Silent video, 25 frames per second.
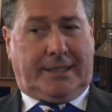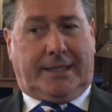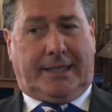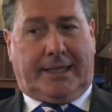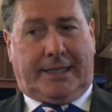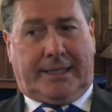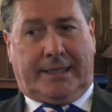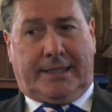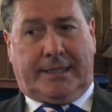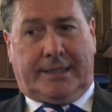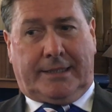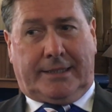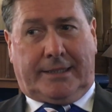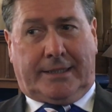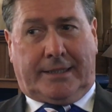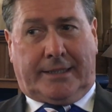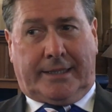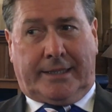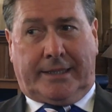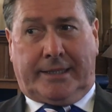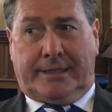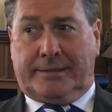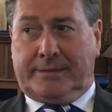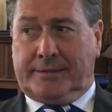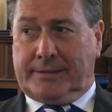
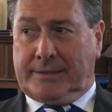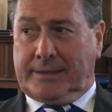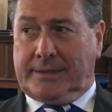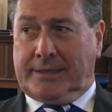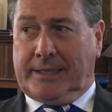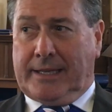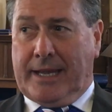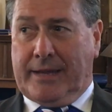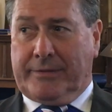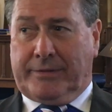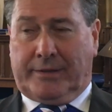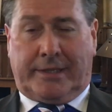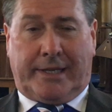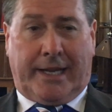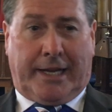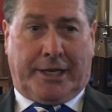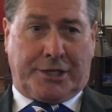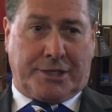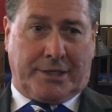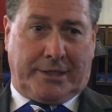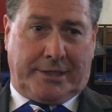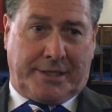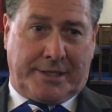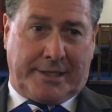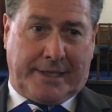I haven't
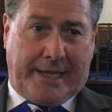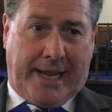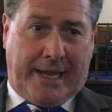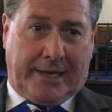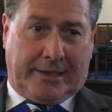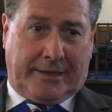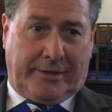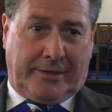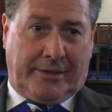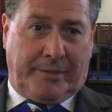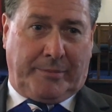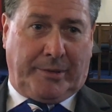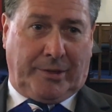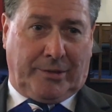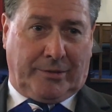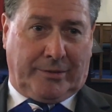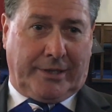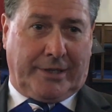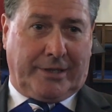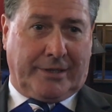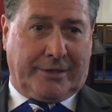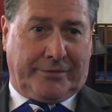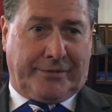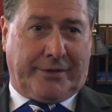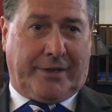actually scouted the
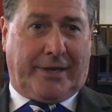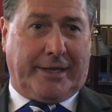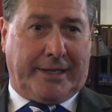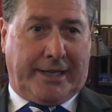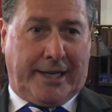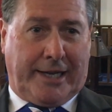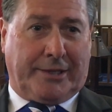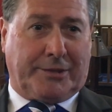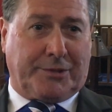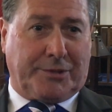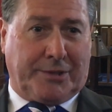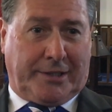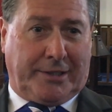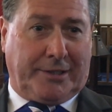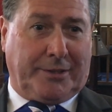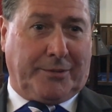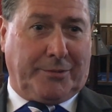building to find out